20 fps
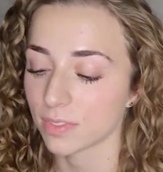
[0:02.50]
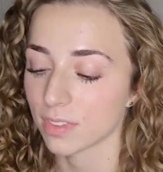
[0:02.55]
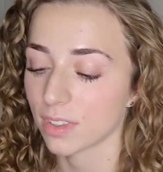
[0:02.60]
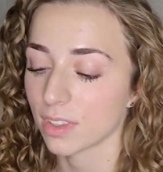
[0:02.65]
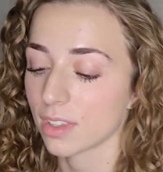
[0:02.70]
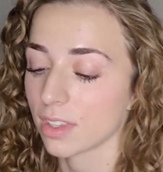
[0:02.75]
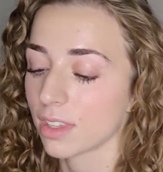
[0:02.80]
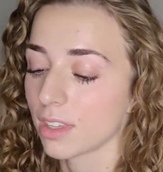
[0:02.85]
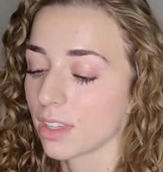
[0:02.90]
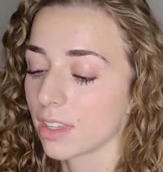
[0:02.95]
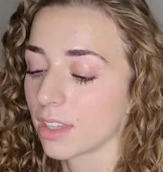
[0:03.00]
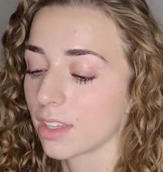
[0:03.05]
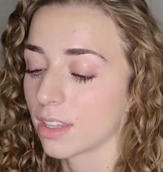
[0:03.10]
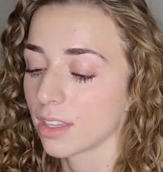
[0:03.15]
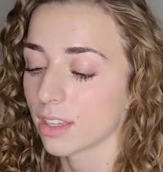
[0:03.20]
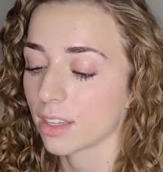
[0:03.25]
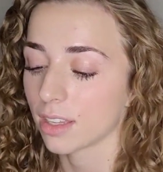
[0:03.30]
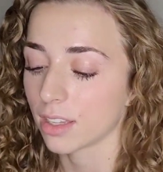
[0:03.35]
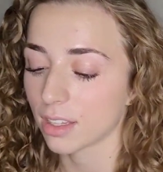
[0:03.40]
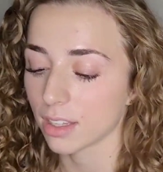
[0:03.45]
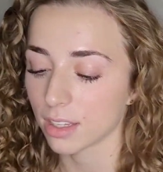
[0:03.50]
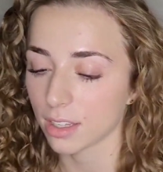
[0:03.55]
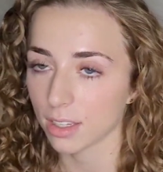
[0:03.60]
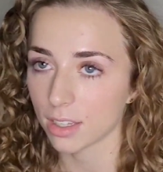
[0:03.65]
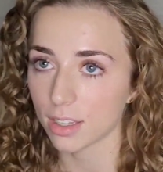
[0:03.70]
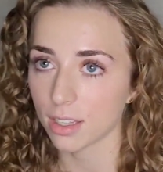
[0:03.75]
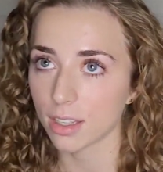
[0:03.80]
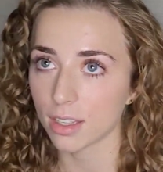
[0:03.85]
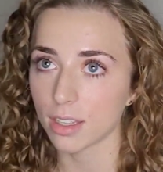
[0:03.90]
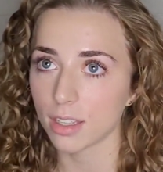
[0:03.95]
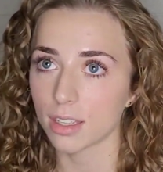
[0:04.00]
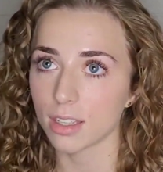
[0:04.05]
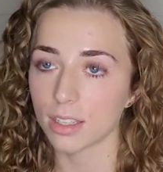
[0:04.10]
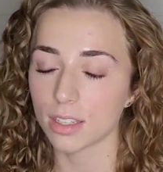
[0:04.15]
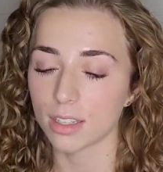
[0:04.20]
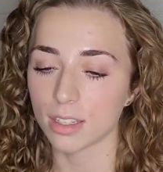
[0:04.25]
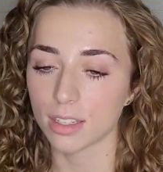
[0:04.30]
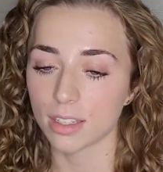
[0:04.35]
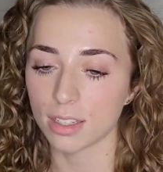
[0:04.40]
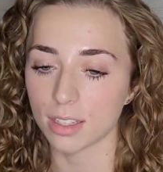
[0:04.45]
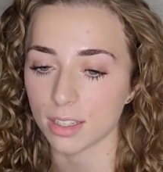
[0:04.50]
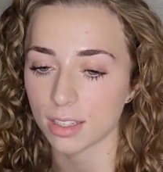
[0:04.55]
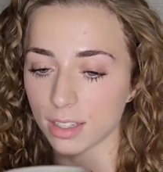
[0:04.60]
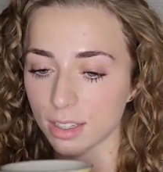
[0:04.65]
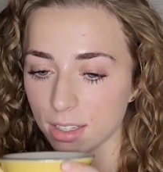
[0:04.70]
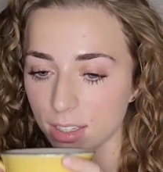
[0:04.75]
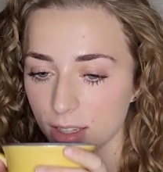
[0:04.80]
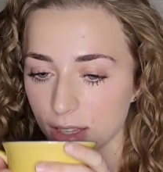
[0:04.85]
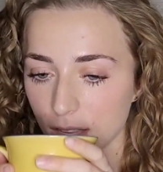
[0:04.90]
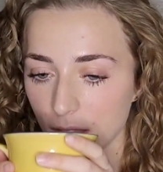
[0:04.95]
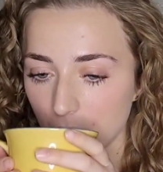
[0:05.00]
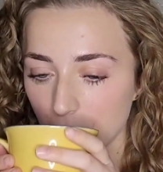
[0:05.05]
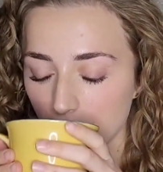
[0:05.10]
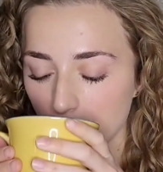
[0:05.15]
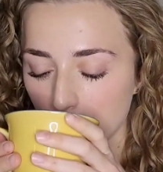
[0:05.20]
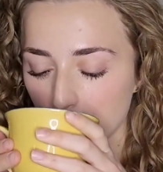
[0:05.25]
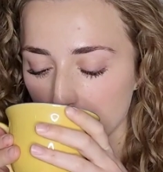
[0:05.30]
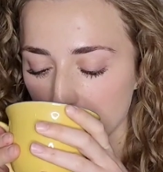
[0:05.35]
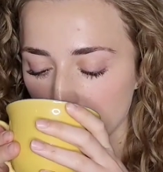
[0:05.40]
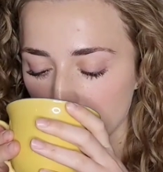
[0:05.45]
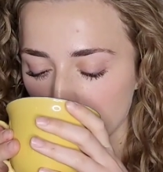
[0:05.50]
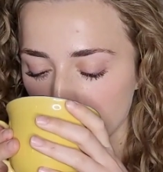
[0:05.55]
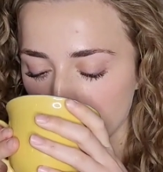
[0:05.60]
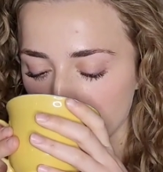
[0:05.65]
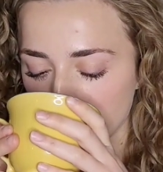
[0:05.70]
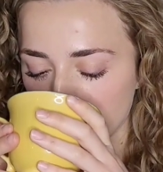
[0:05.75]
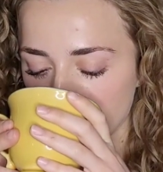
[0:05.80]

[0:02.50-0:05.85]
Nothing is said.